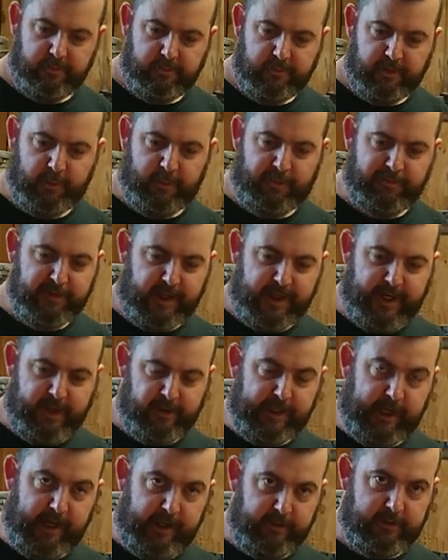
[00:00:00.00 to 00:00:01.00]
So we've done
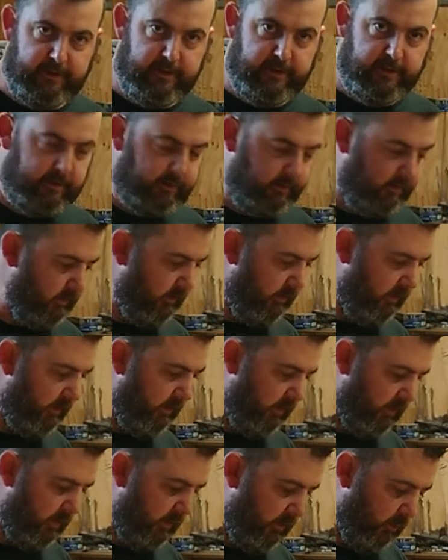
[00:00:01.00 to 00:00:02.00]
our cuts,
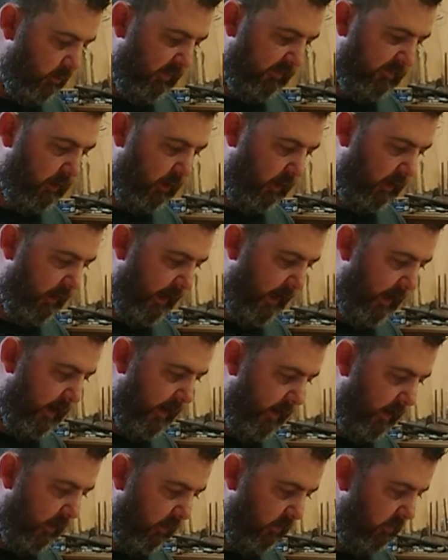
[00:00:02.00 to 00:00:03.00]
we've got
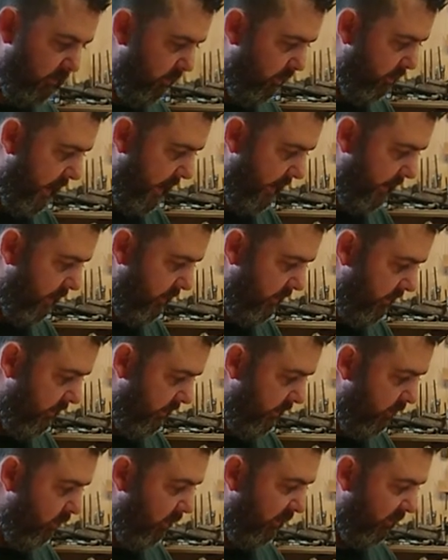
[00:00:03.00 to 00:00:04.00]
our back,
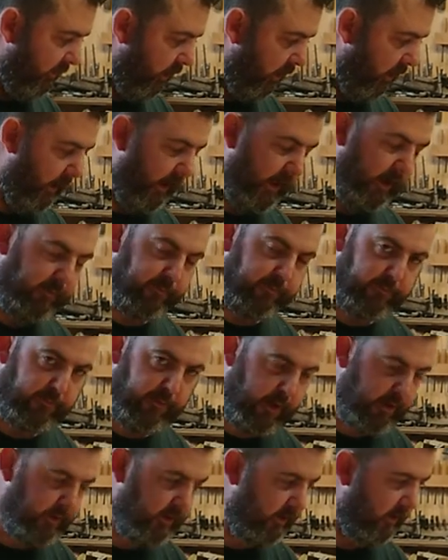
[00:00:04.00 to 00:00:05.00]
we've got our
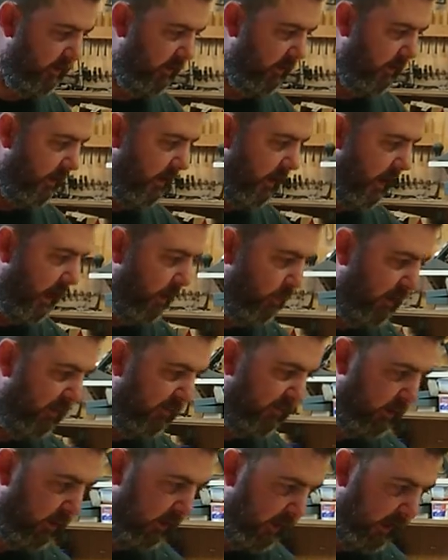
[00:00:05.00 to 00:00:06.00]
front, and
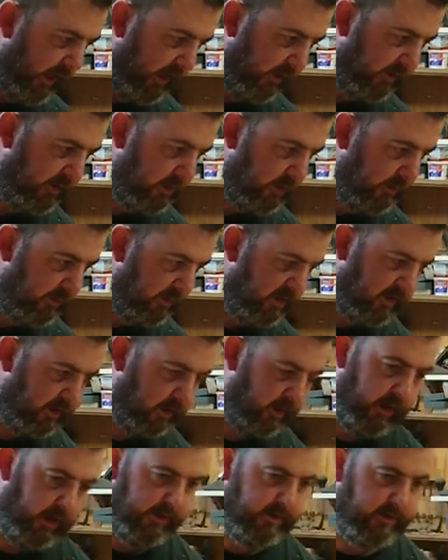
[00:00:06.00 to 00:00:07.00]
we've got our two
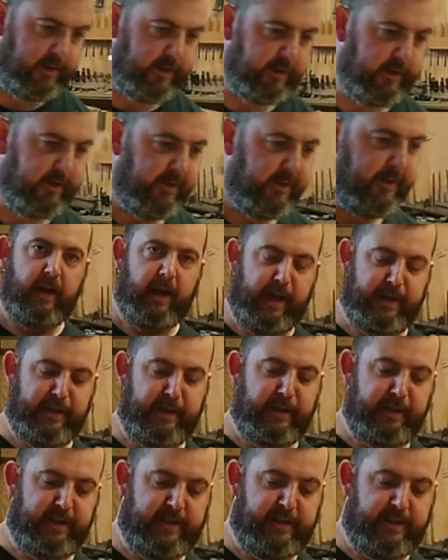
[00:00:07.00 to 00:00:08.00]
sides. And
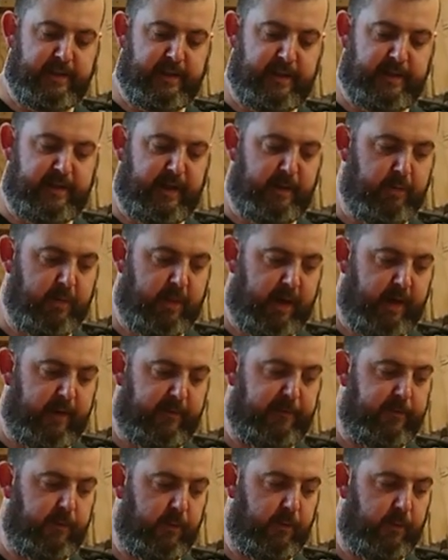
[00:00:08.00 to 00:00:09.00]
then this is the timber
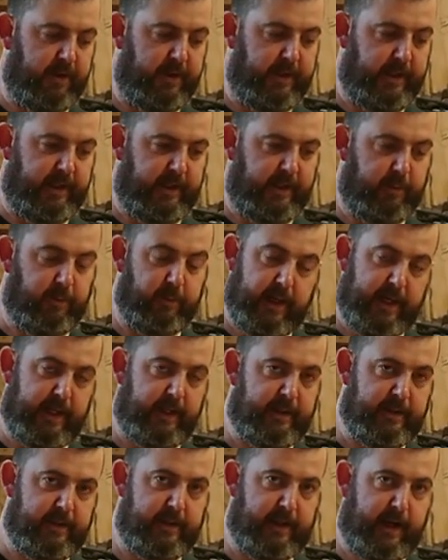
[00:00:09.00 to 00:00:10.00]
for the
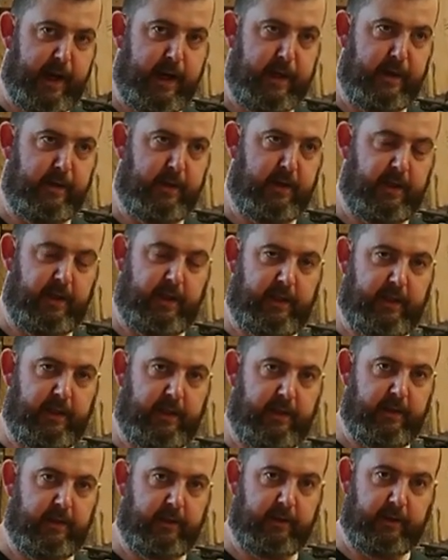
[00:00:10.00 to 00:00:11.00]
base and
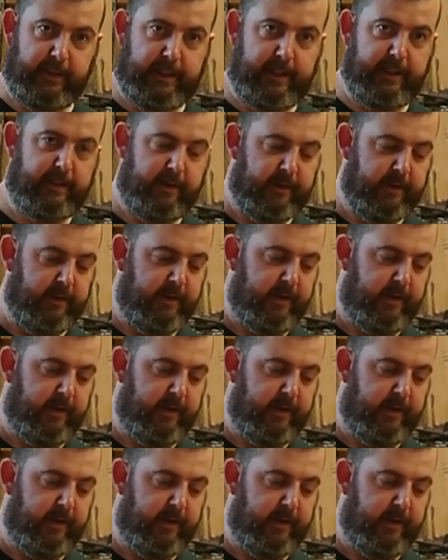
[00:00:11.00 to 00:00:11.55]
the lid.